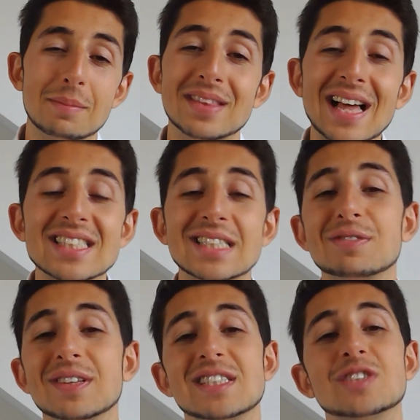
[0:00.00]
But that's
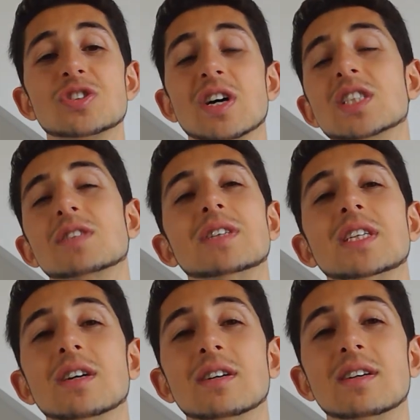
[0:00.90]
it for this introduction
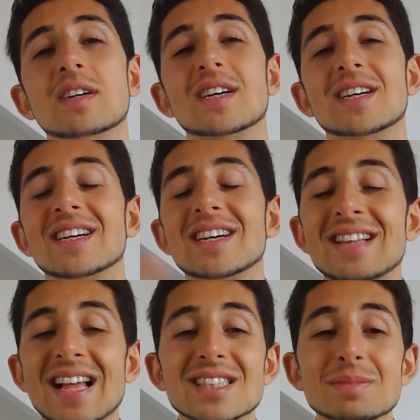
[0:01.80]
video.
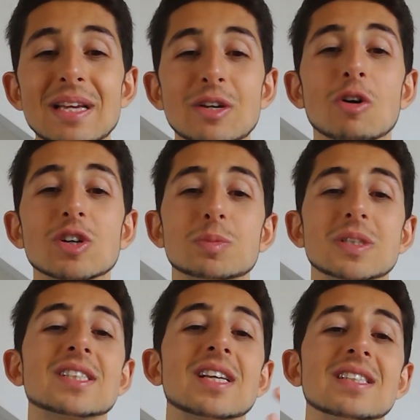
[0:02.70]
Let's make
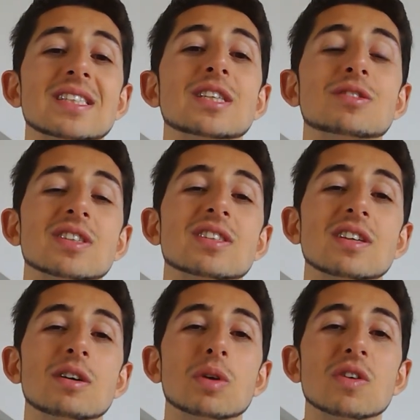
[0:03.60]
Oxbridge Study
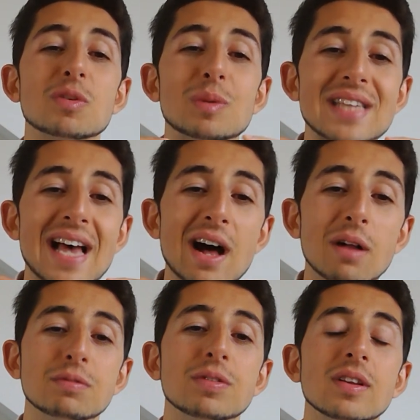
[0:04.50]
Secrets one of the most
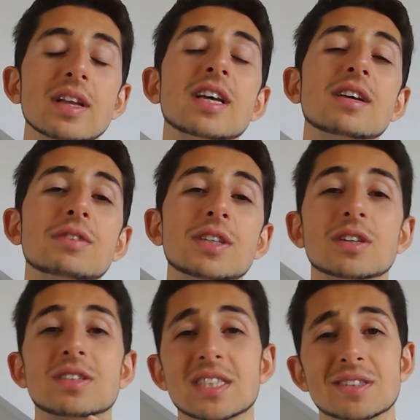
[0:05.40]
helpful
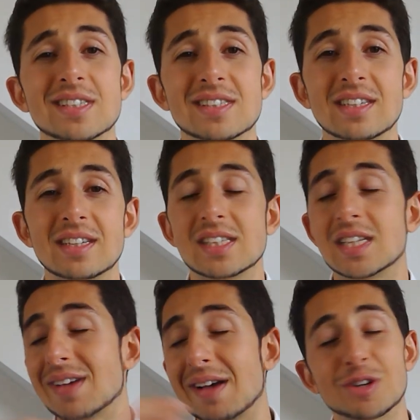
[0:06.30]
video series
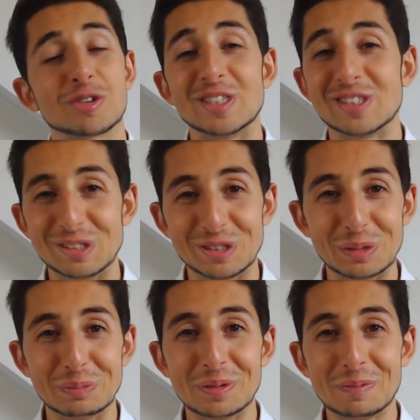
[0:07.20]
to have ever graced
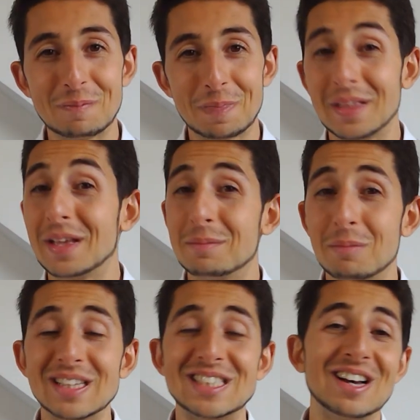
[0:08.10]
YouTube.
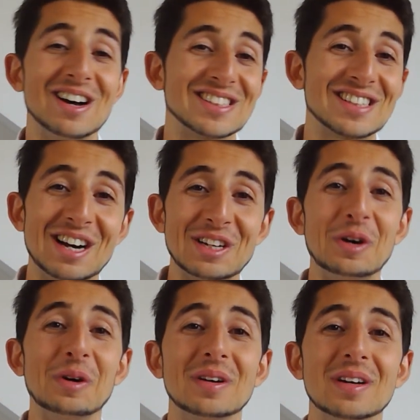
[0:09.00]
Mighty ask, I
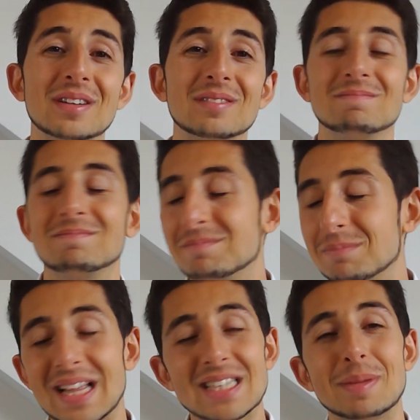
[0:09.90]
know,
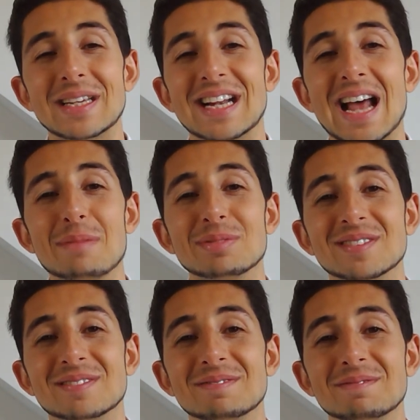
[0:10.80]
but let's make it
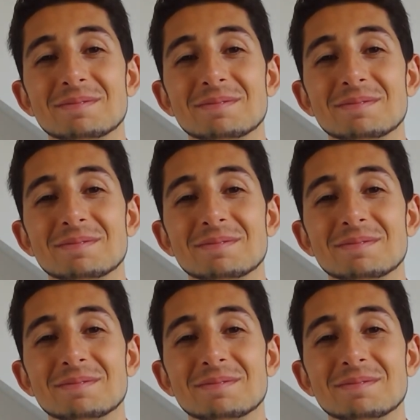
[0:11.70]
happen.